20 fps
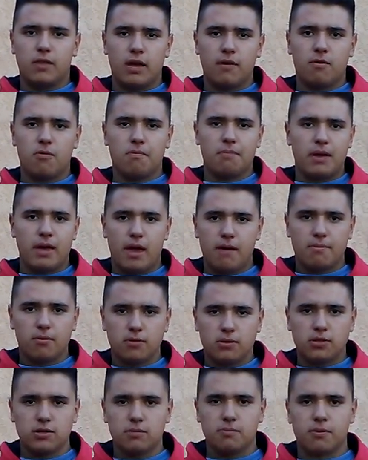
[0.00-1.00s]
they won't be
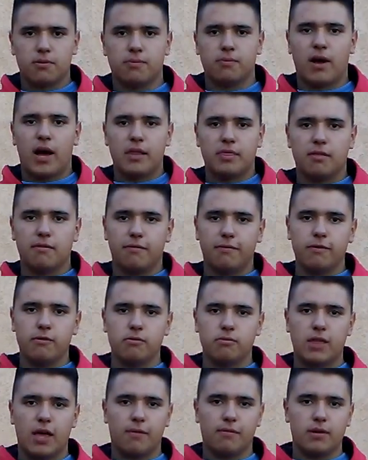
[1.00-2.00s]
able to provide the
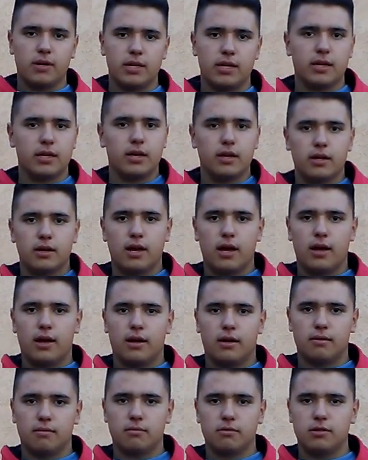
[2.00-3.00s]
food that we
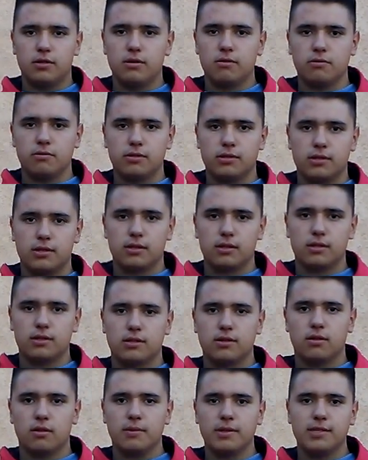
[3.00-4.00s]
use.
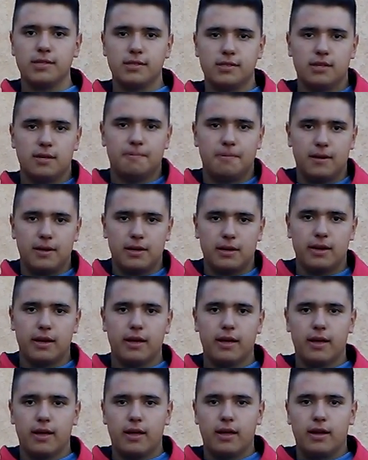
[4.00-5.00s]
So the Mississippi
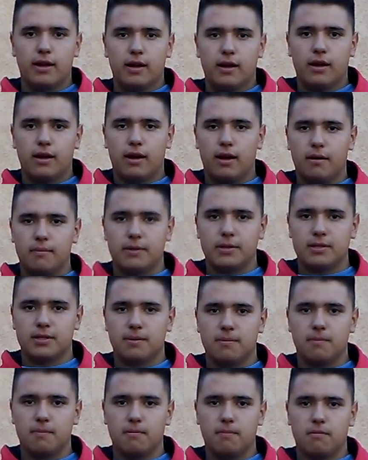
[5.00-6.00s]
is
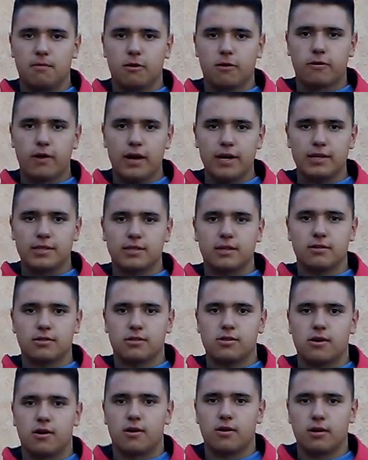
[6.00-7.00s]
the greatest
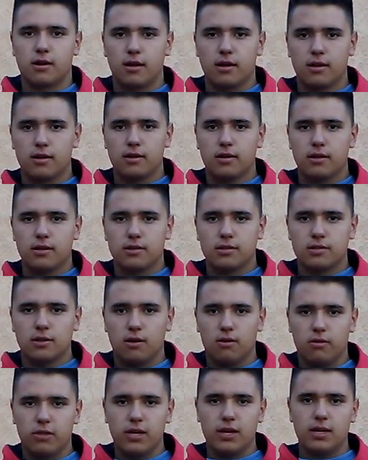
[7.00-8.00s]
concern.
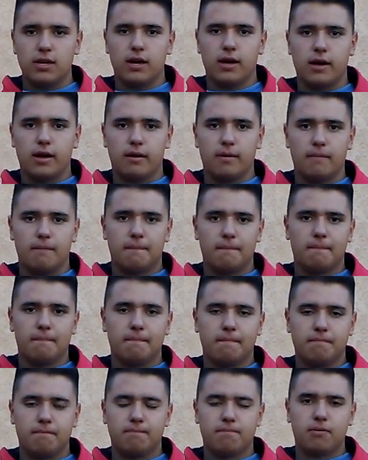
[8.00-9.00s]
So the
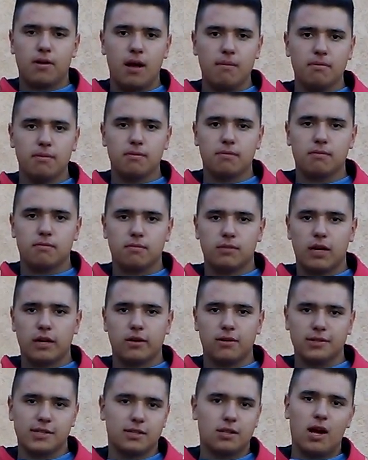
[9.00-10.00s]
problem
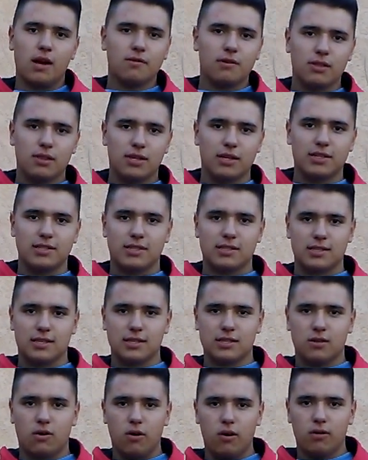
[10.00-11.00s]
that goes along with
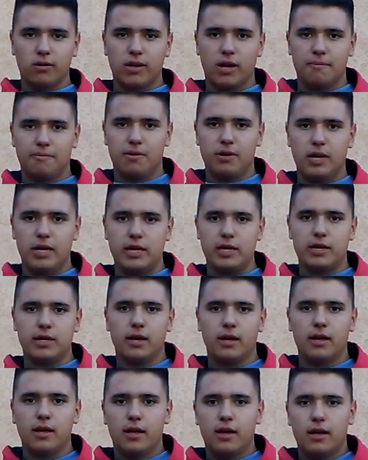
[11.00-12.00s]
this oil company